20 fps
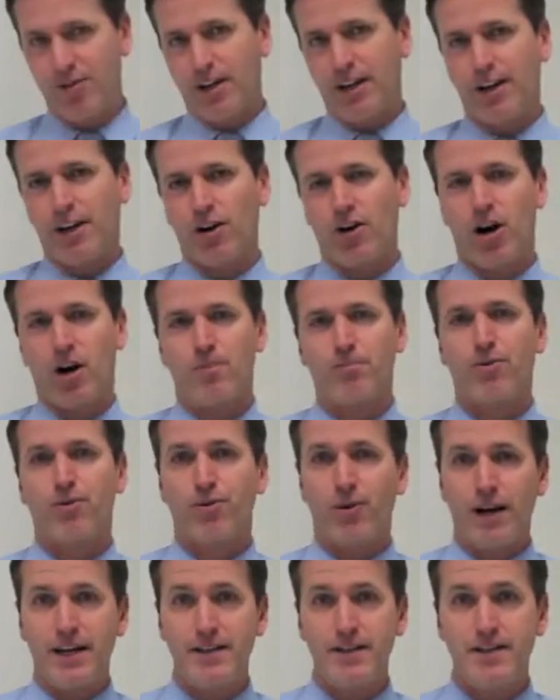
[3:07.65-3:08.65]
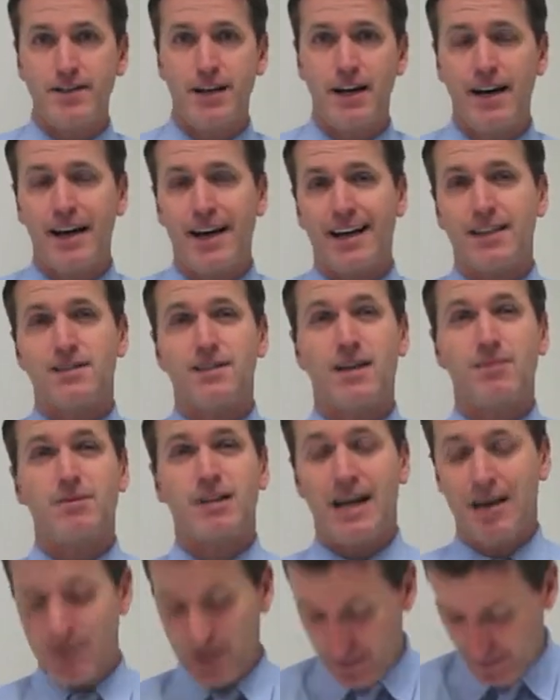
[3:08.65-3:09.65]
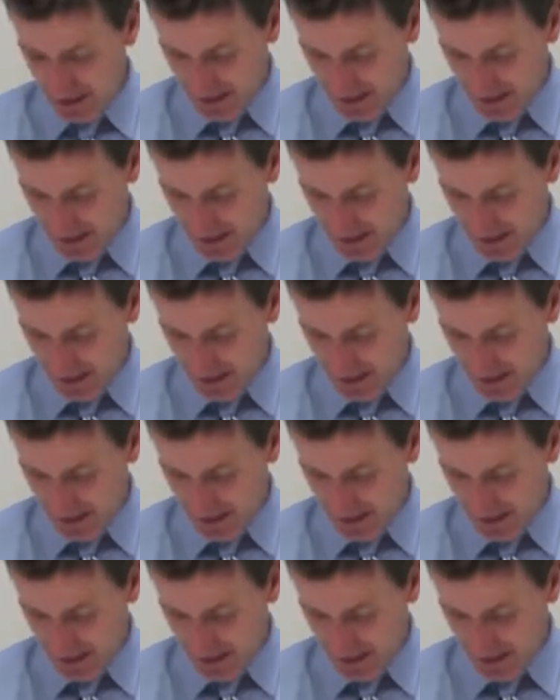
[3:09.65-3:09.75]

on here are price, and sometimes it